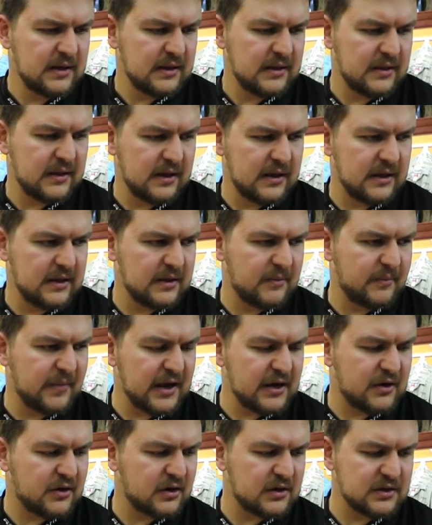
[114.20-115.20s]
The
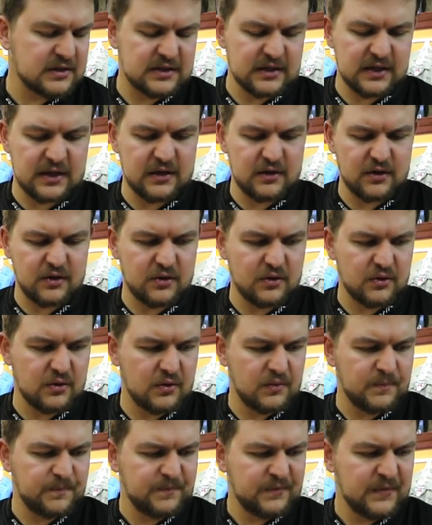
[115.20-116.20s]
baitcaster can
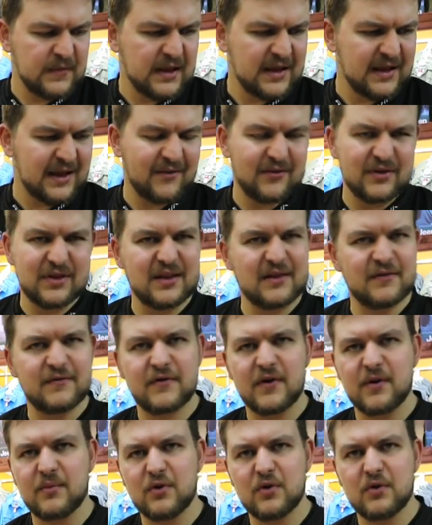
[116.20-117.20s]
do everything
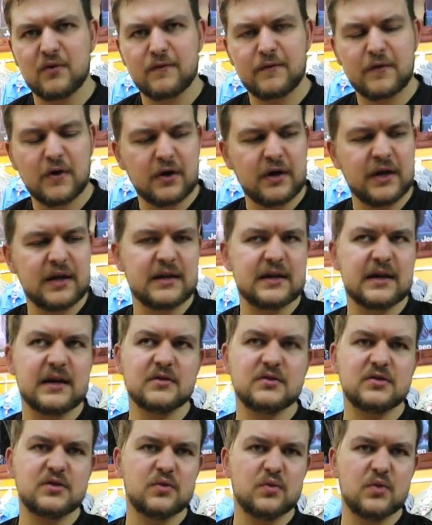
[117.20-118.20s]
from your frogging
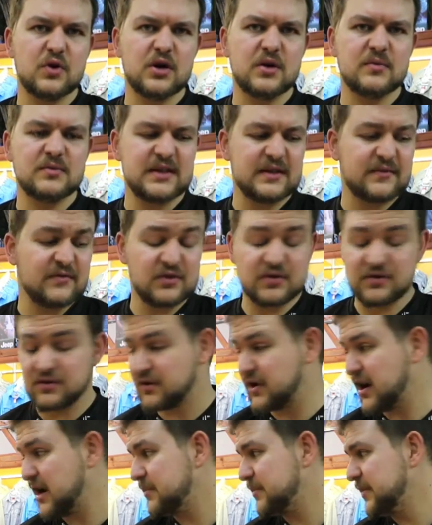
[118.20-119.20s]
down to the worms, even to the
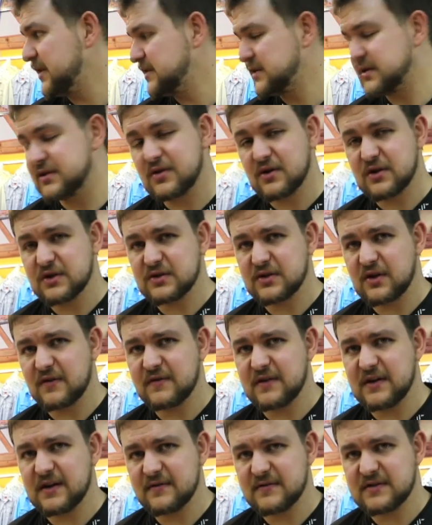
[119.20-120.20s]
crankbait. It's got a
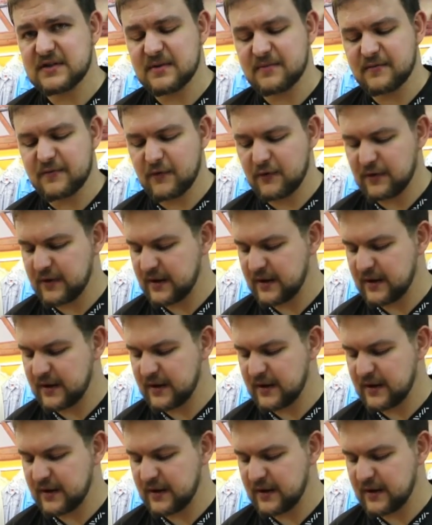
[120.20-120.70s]
soft enough tip for